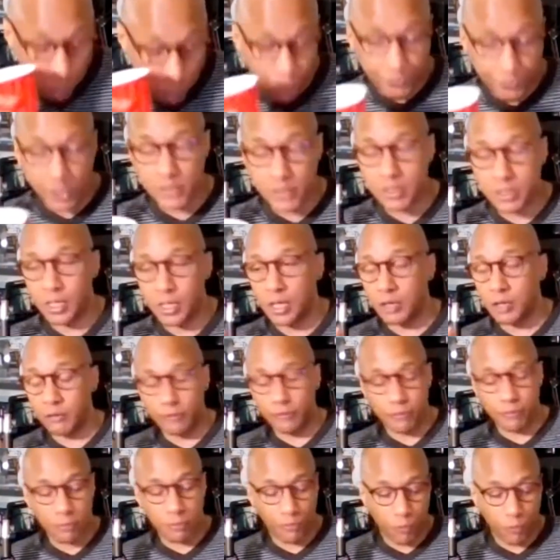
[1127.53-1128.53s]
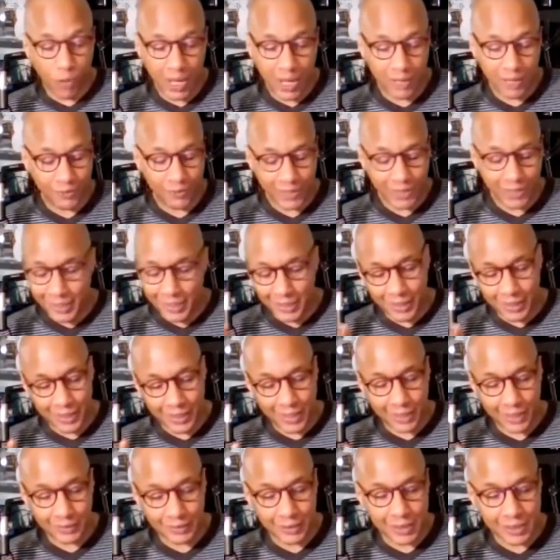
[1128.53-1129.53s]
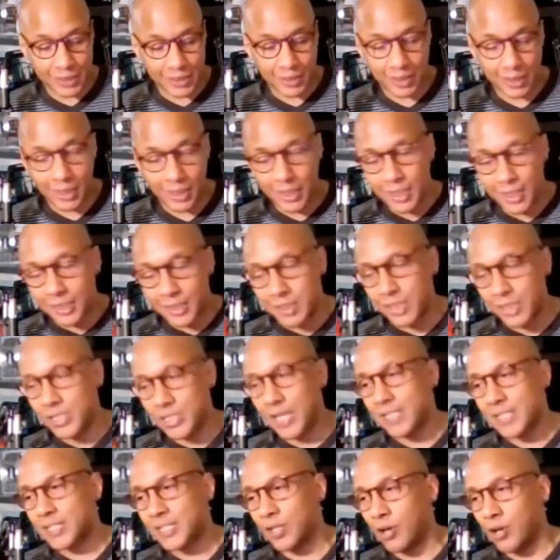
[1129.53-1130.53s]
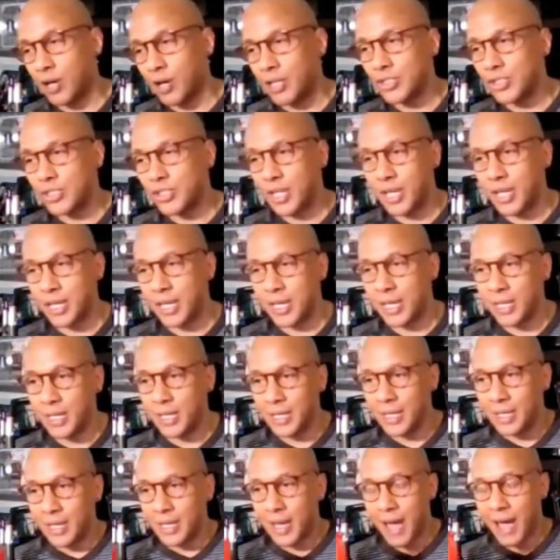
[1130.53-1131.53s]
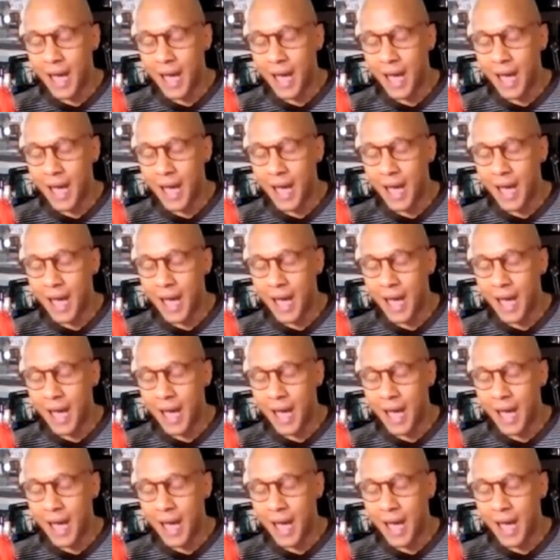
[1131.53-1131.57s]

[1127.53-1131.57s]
well, first off, before I even get into that, listen, DJ RJ,